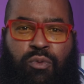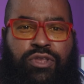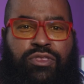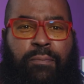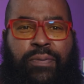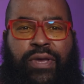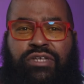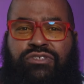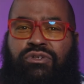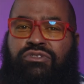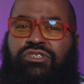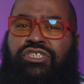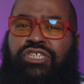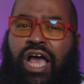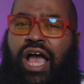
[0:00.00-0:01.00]
Where the Pixel
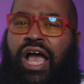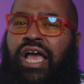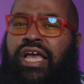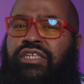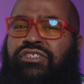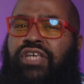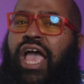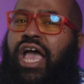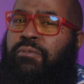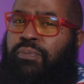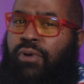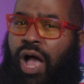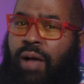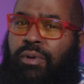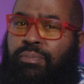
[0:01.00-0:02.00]
shines, and
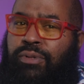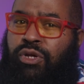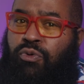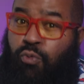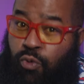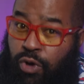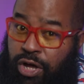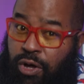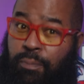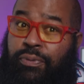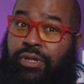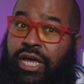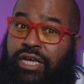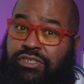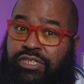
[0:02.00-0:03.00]
probably will
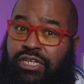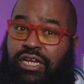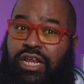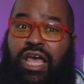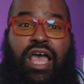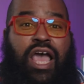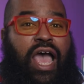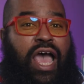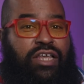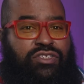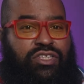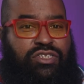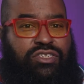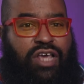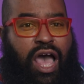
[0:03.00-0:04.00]
place it as
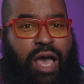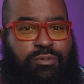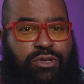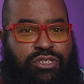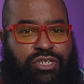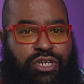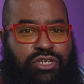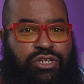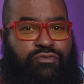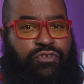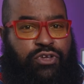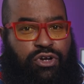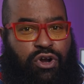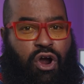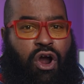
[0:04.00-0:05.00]
the top contender for
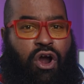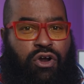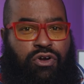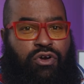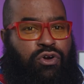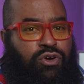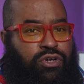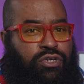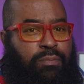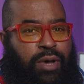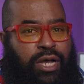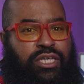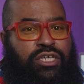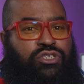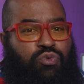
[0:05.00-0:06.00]
your hard-earned
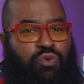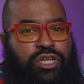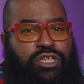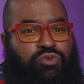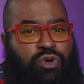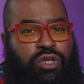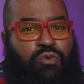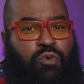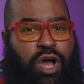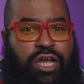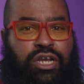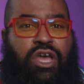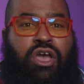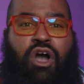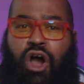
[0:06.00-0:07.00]
money in
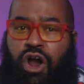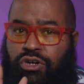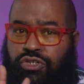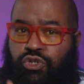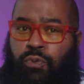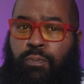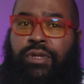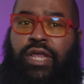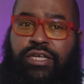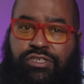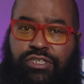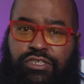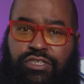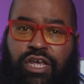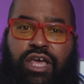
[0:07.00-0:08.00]
2021, are two
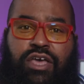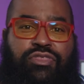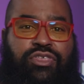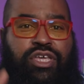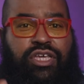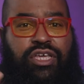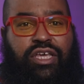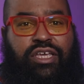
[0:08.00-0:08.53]
places: the